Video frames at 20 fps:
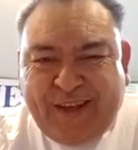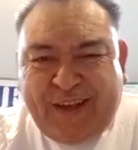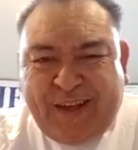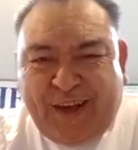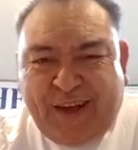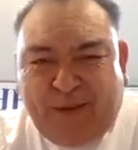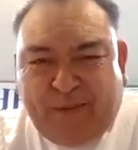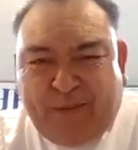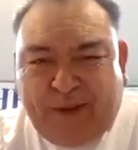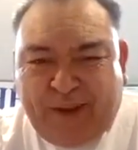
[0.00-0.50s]

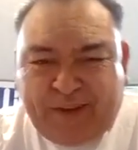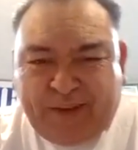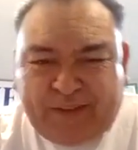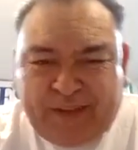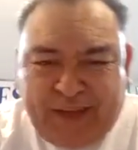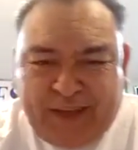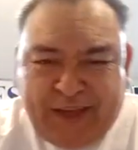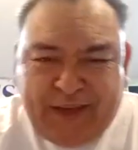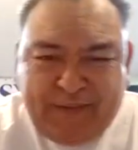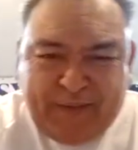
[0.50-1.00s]
How many
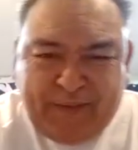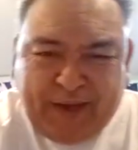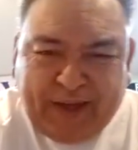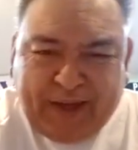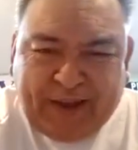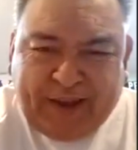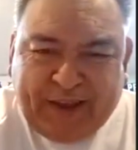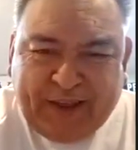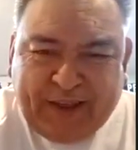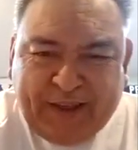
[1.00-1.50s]
say
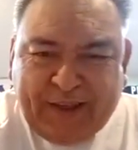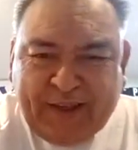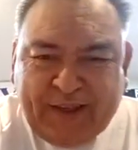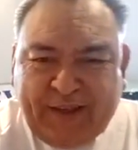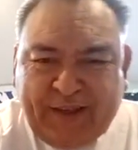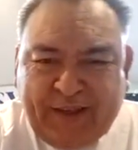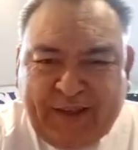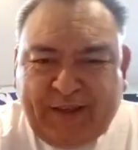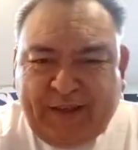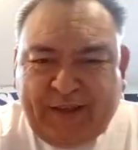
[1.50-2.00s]
amen?
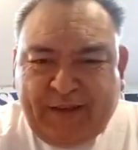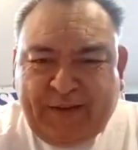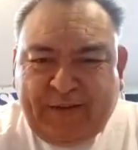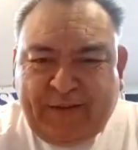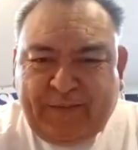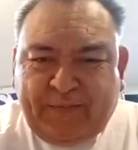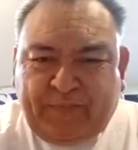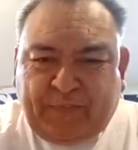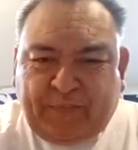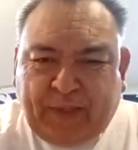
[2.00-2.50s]
Amen.
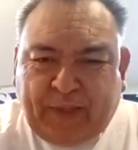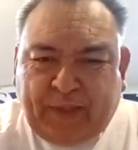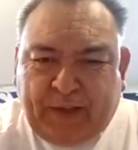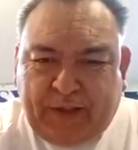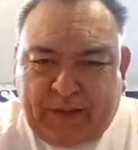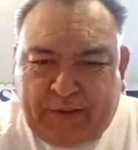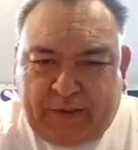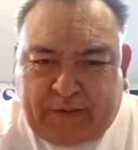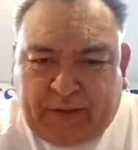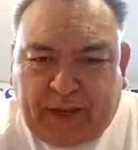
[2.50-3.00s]
amen.
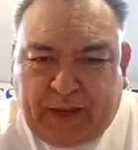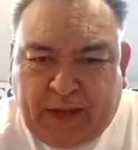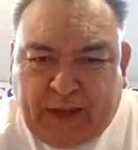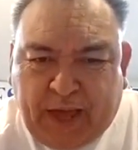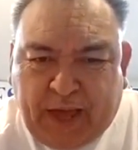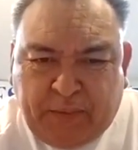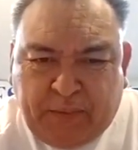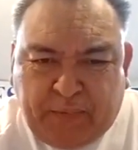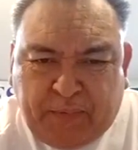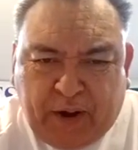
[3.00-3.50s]
Say
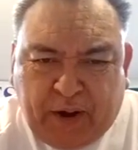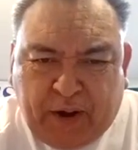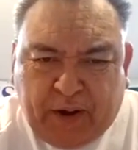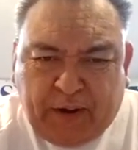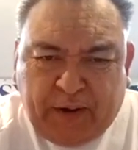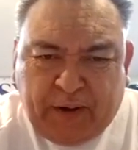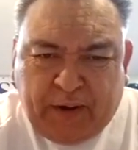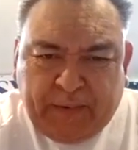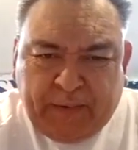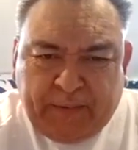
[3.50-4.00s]

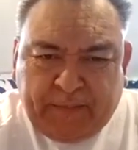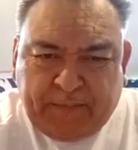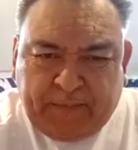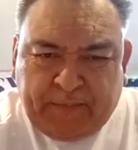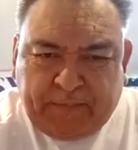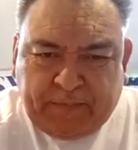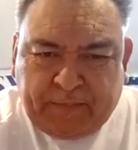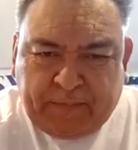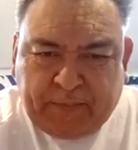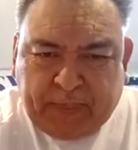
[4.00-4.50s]
neighbor.
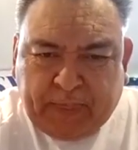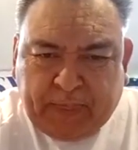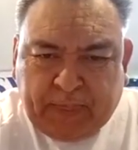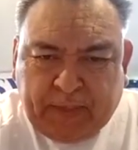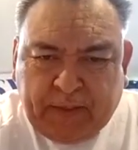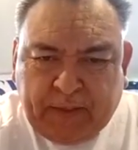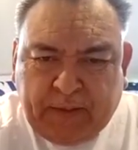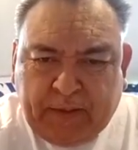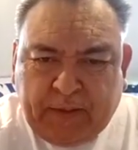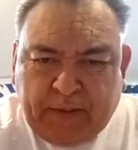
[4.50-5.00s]

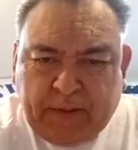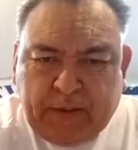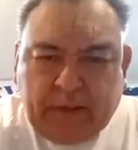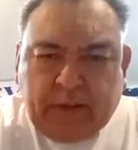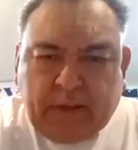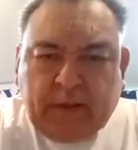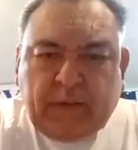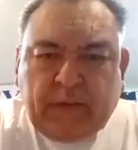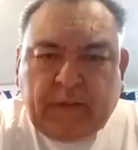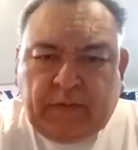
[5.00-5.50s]
Neighbor.
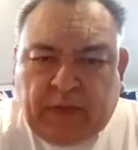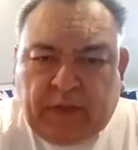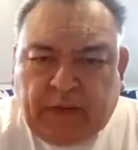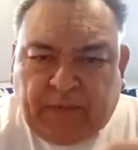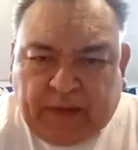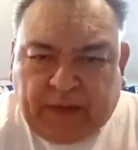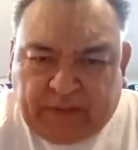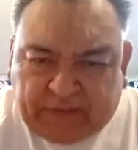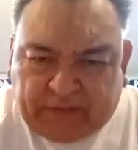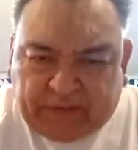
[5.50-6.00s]
Mi
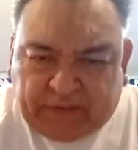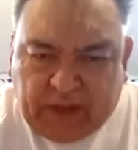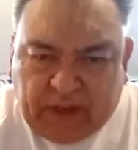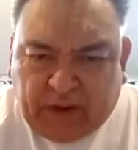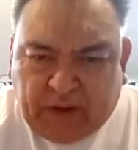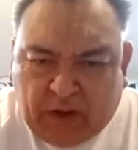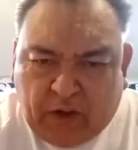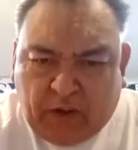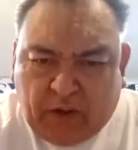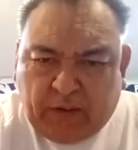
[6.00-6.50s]

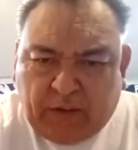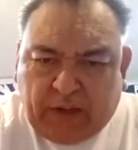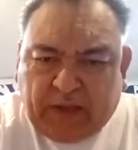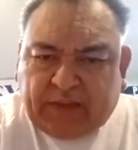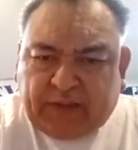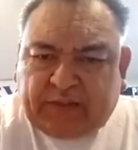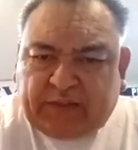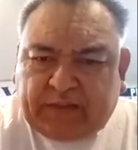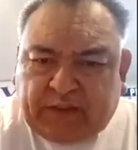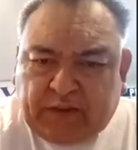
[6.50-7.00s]
vecino
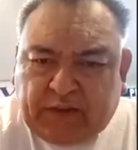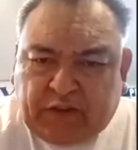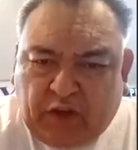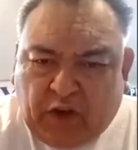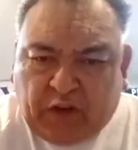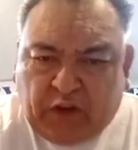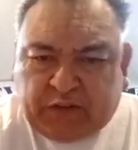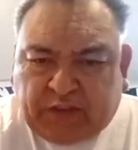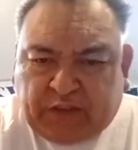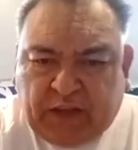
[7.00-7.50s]
es
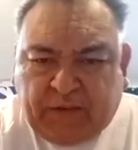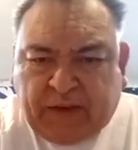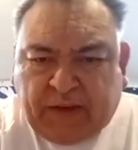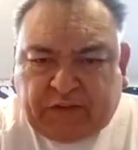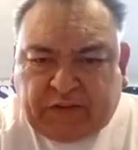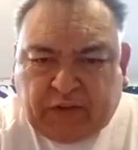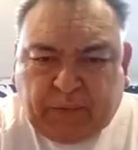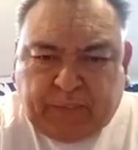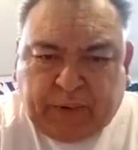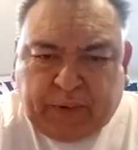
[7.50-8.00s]
Dios te va a
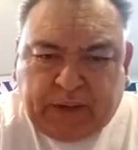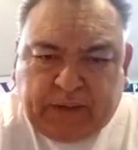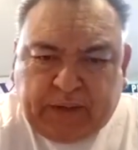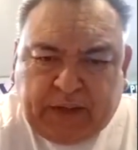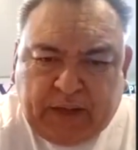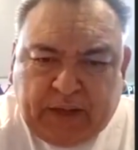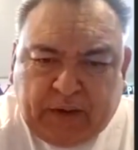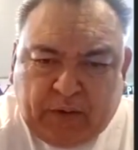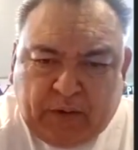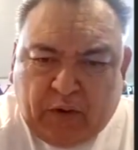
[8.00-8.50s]

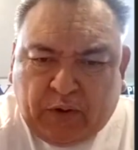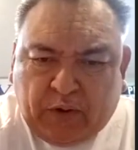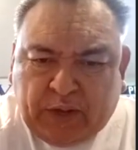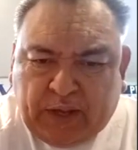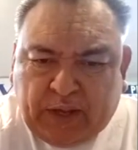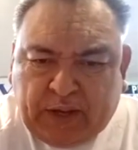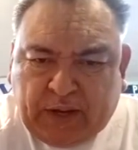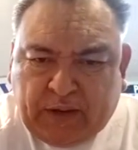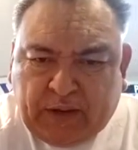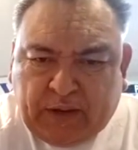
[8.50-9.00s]
sorprender
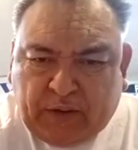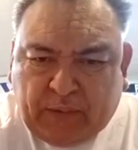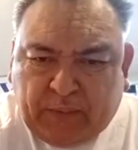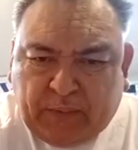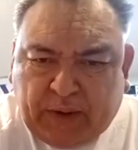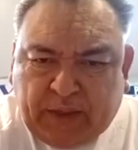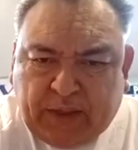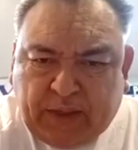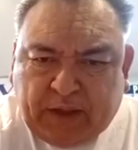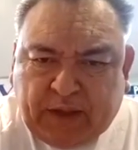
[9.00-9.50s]
hoy en el
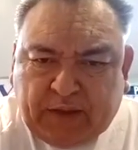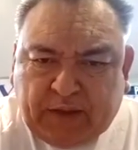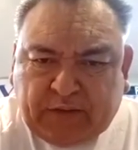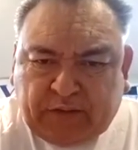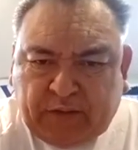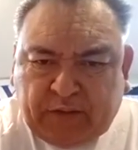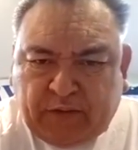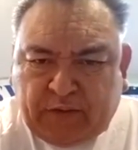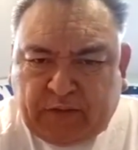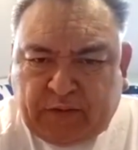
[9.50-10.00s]
nombre de
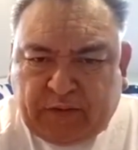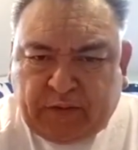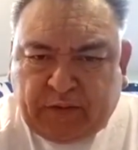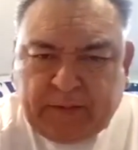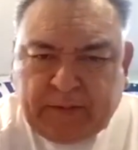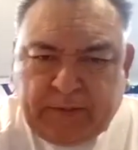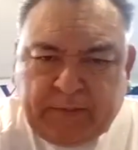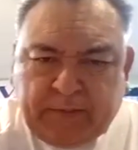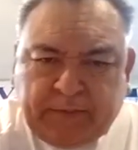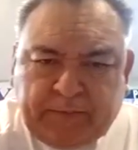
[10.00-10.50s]
Jesús.
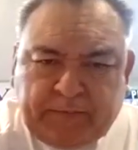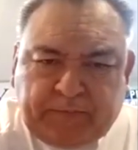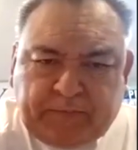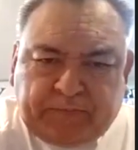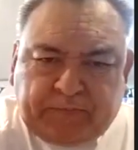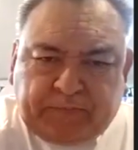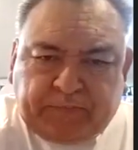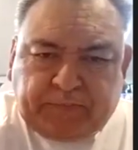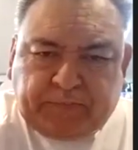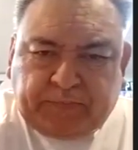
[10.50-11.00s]
Dios
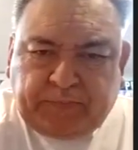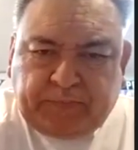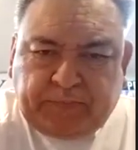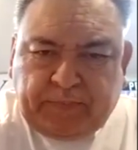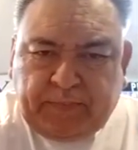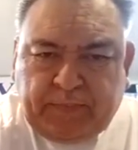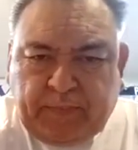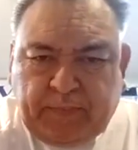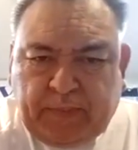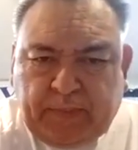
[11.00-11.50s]
te va a
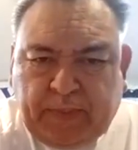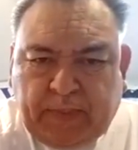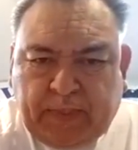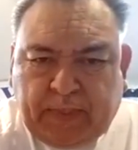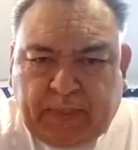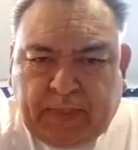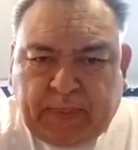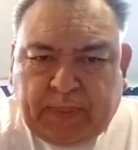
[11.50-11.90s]
sorprender